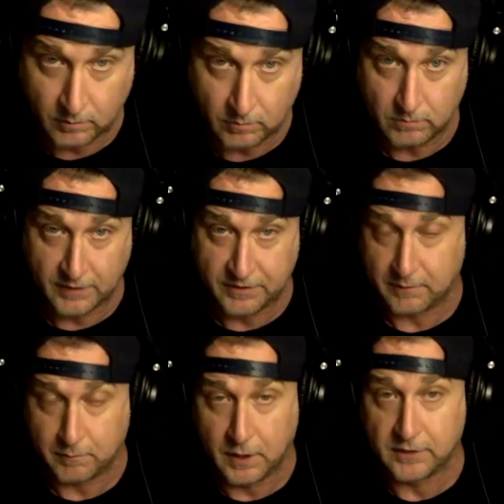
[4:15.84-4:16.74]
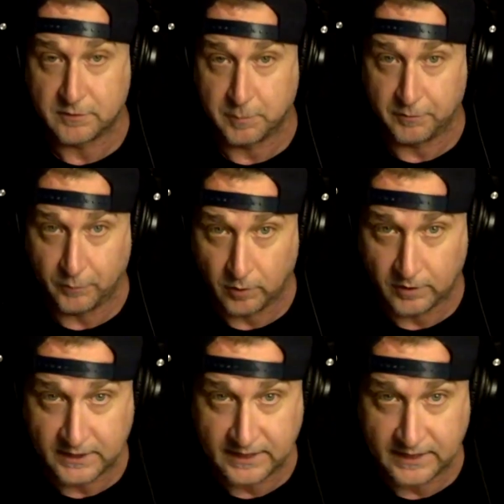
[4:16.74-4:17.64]
I think months before
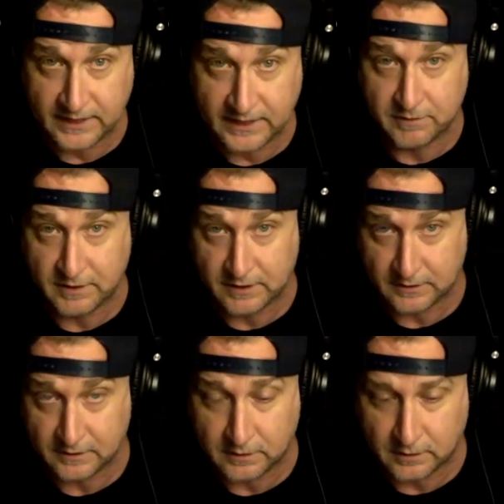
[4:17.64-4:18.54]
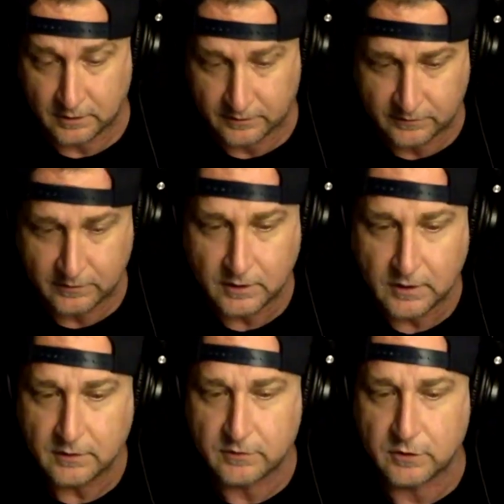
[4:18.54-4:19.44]
he had the brain thing that caused
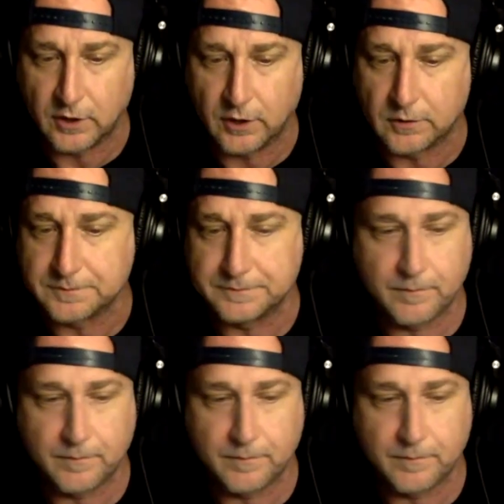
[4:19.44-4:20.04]
the stroke.